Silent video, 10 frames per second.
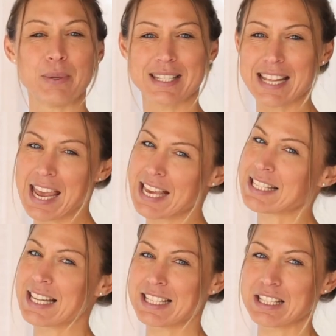with
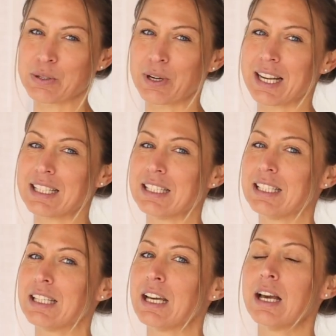diastasis
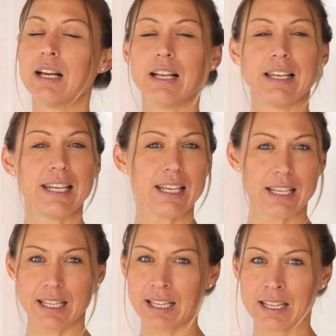recti,
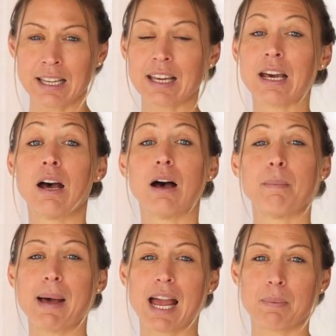leaking,
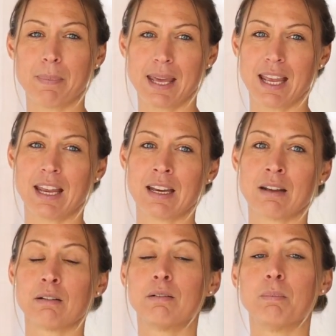back pain,
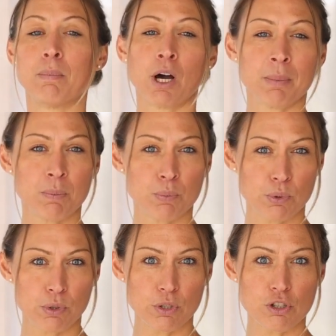mommy
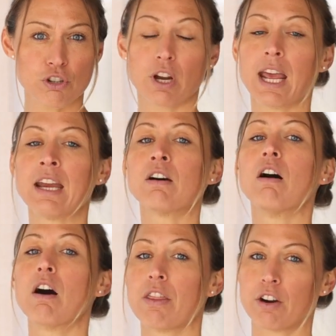pooch, and
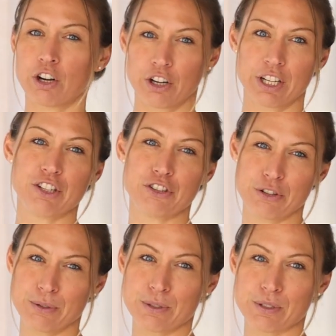other core
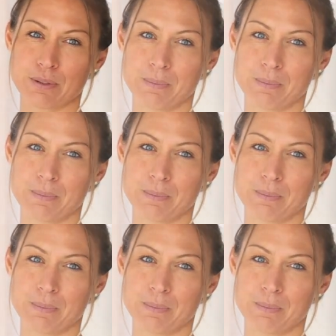issues.